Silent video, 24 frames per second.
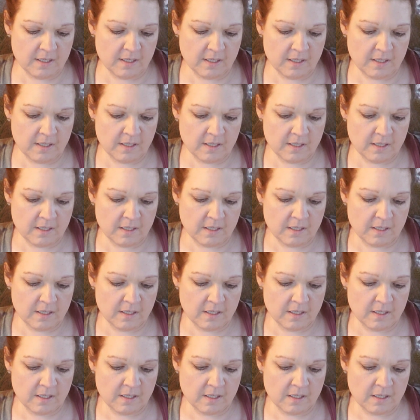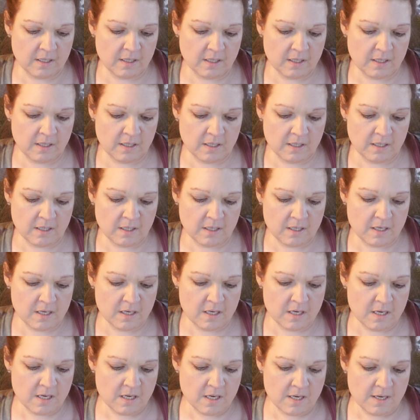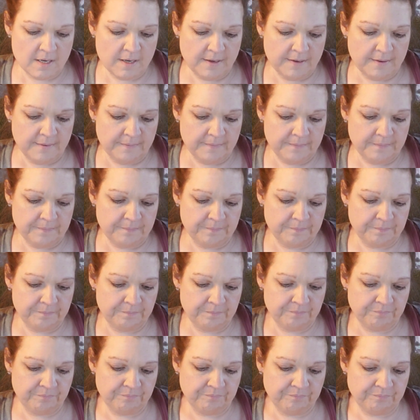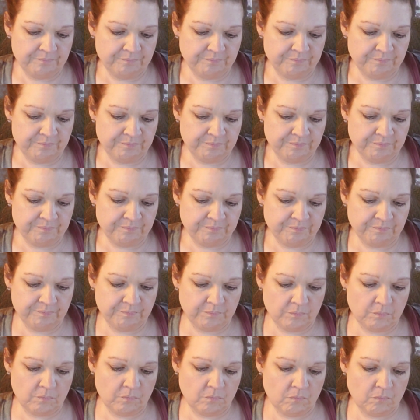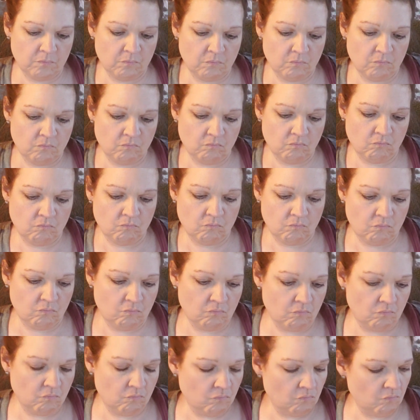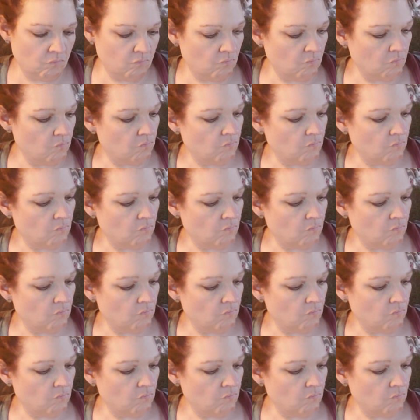(no one is talking)